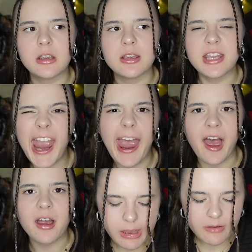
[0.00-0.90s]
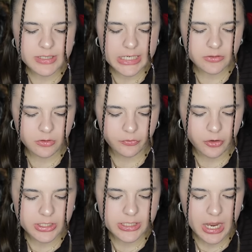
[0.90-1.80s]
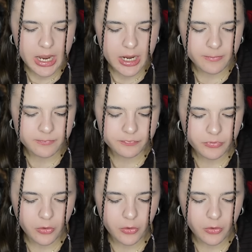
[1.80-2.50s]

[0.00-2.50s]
Yeah! They have sex for the first time.